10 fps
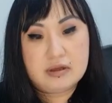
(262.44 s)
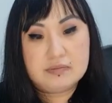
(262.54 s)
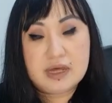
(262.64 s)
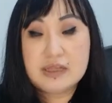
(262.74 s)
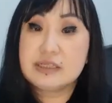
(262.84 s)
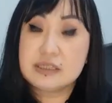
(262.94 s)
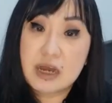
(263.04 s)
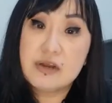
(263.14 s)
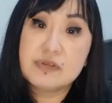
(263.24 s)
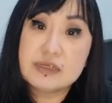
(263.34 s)
At the
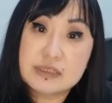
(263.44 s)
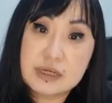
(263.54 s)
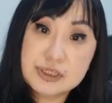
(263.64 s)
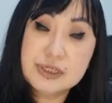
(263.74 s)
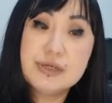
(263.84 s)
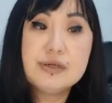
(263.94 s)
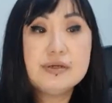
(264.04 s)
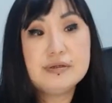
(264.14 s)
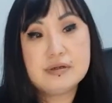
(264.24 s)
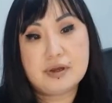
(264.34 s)
start of the
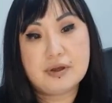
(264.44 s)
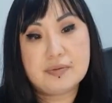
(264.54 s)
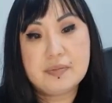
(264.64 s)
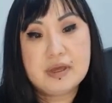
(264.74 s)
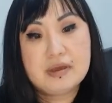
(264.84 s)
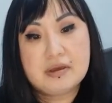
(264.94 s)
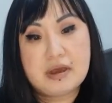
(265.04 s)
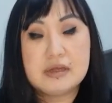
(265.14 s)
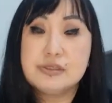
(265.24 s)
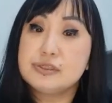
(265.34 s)
session, I
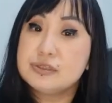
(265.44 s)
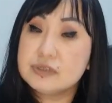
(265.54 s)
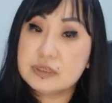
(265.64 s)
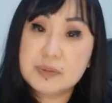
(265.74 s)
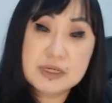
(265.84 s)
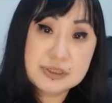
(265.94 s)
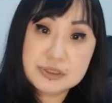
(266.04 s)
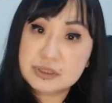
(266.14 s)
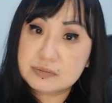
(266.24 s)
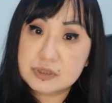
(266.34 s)
introduce the
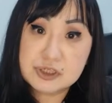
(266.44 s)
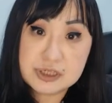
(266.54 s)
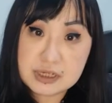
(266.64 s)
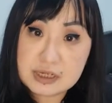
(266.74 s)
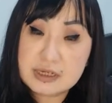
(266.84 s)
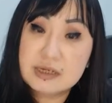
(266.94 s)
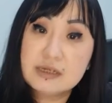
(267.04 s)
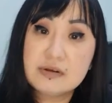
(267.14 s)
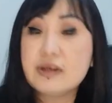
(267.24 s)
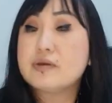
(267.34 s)
patient to the
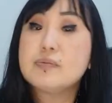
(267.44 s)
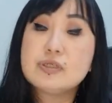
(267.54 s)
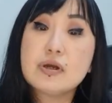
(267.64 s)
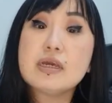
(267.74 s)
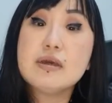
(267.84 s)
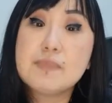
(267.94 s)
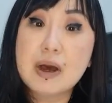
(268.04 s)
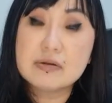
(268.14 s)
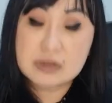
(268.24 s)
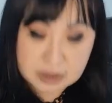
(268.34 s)
machine. We're talking
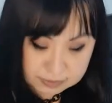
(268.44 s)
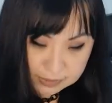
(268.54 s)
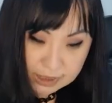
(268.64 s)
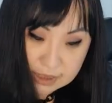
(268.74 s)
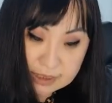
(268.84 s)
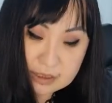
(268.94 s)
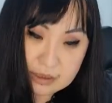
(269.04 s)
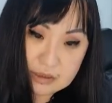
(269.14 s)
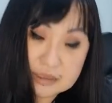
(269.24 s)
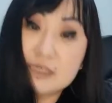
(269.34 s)
about
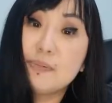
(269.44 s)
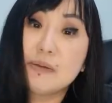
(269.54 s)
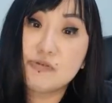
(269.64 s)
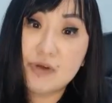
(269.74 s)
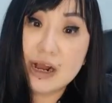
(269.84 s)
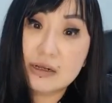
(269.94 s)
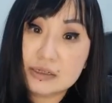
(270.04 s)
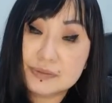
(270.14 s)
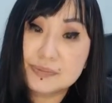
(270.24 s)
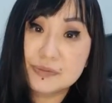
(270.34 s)
CPAP
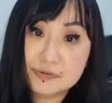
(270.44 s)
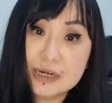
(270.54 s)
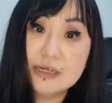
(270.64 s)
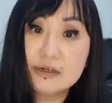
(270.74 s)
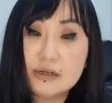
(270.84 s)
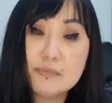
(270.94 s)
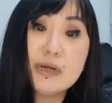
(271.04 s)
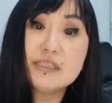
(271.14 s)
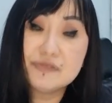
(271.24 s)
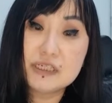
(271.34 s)
trial, right?
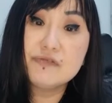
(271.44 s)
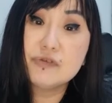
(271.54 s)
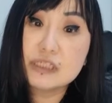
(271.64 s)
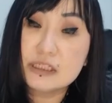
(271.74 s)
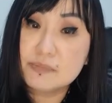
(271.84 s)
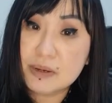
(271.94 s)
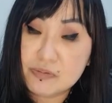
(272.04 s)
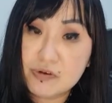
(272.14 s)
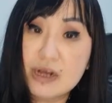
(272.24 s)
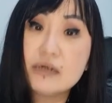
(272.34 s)
Mask fitting for a CPAP
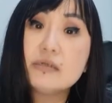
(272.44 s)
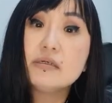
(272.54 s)
trial.